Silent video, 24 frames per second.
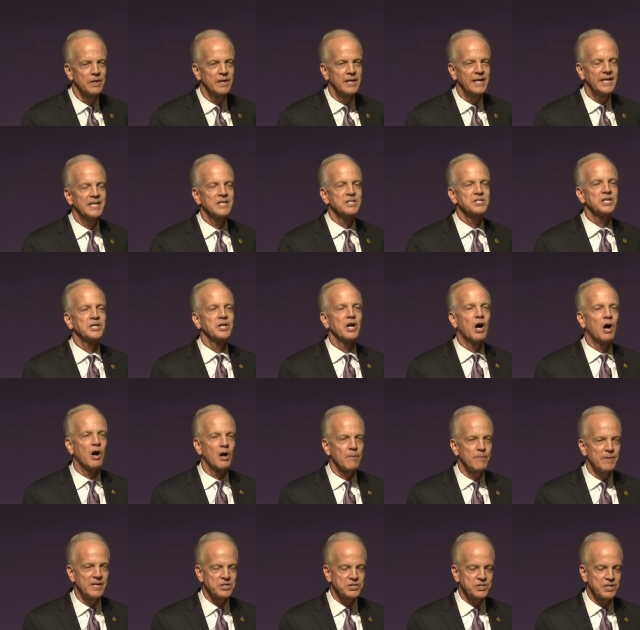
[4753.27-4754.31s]
It is in
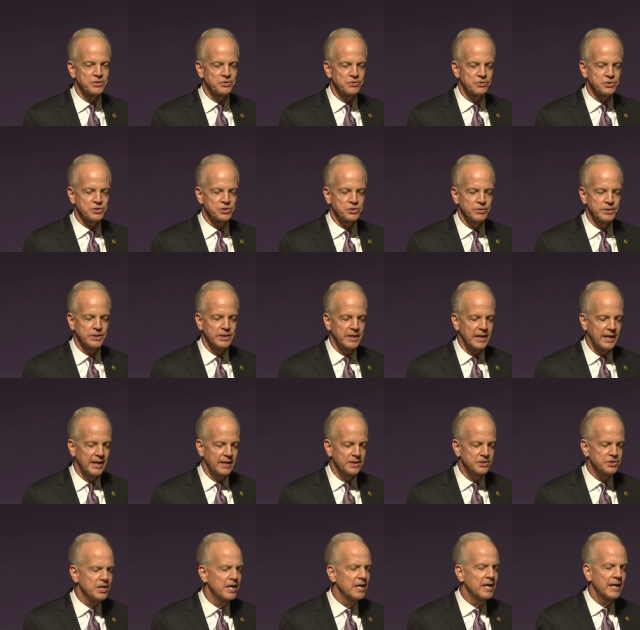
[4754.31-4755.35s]
our best interest to
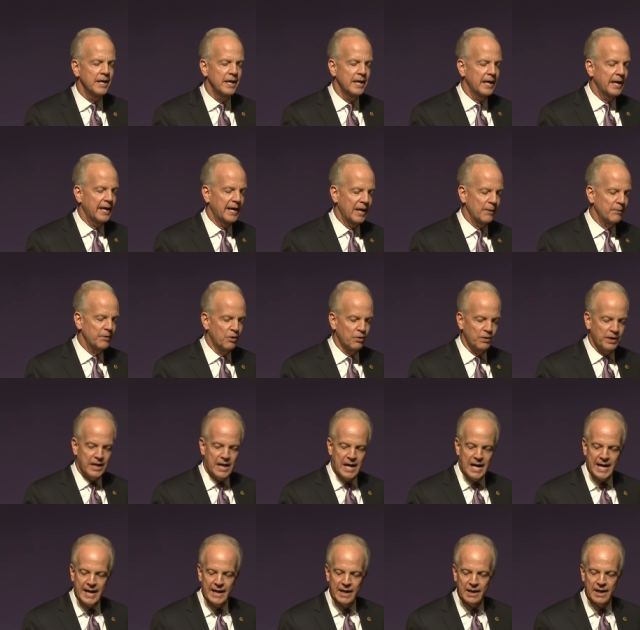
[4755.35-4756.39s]
engage. And I would only
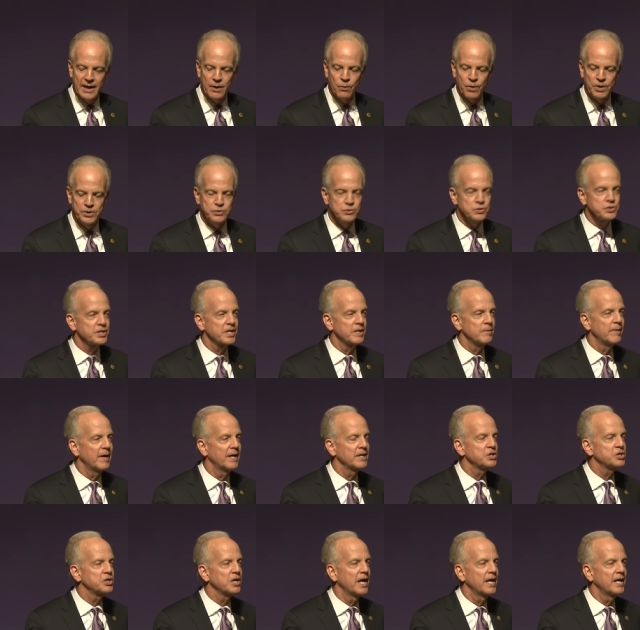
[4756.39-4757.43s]
highlight what you said
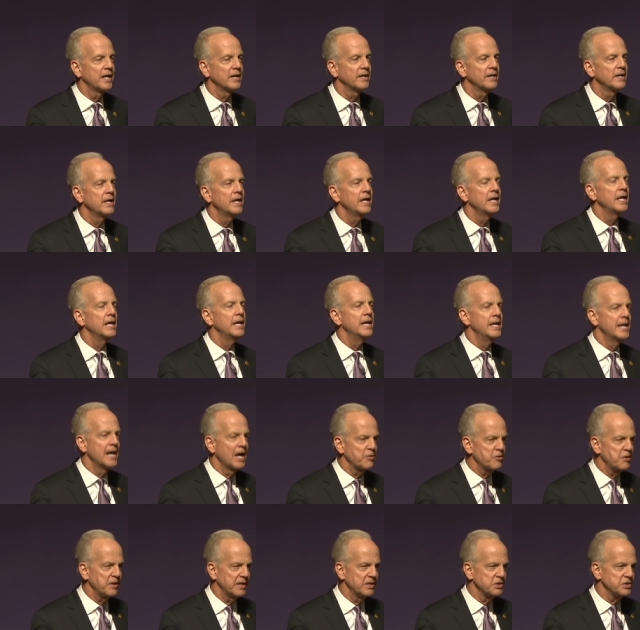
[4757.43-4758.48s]
about China.
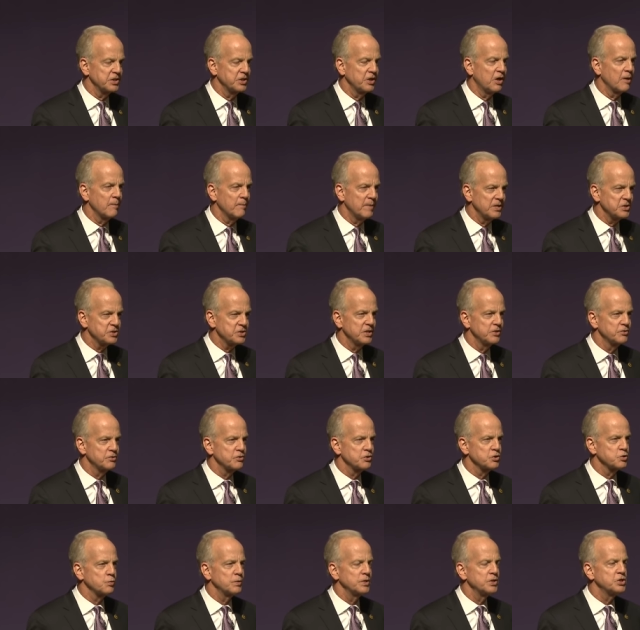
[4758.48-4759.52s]
Nothing is in our best
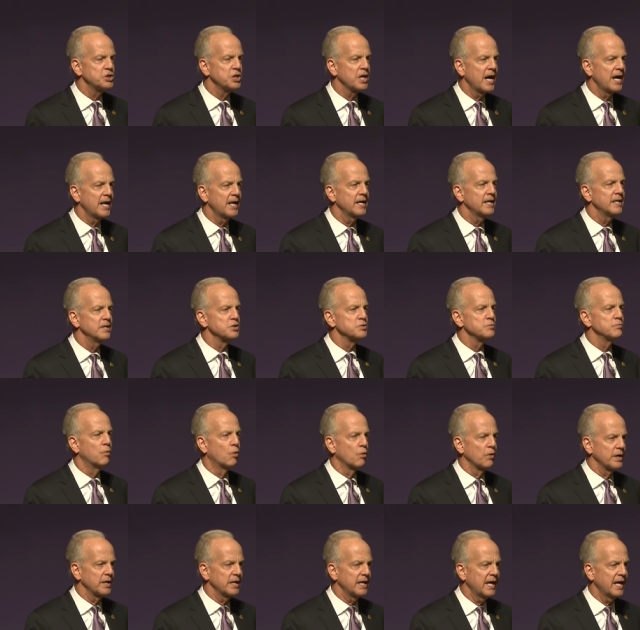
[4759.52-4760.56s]
interest when China is
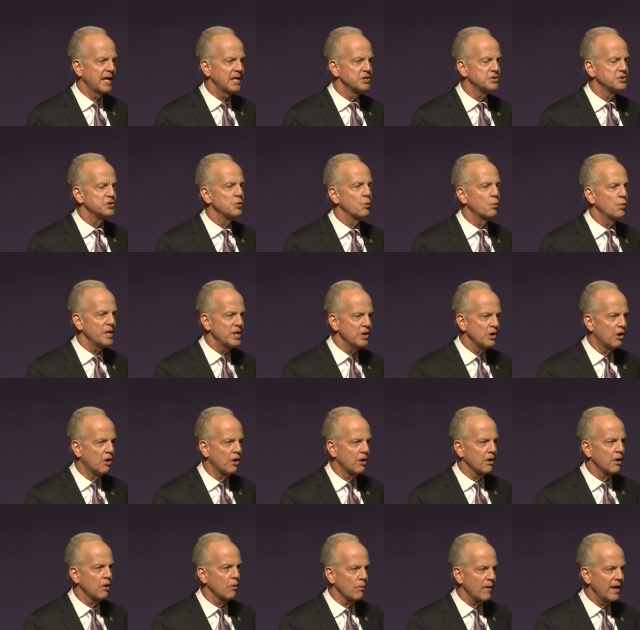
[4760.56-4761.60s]
more engaged than we are
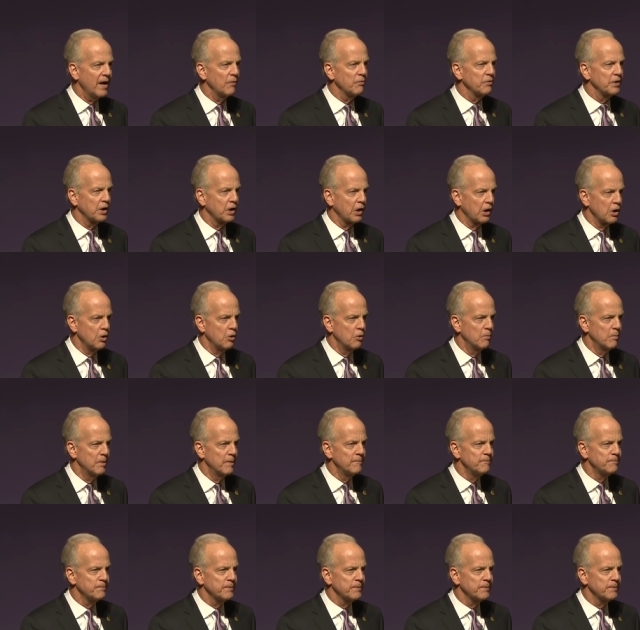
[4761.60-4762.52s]
around the globe.